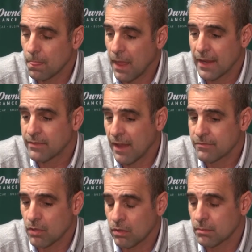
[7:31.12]
I, have
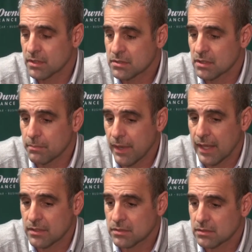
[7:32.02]
told him this in the
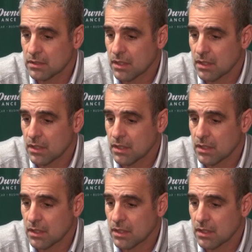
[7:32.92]
past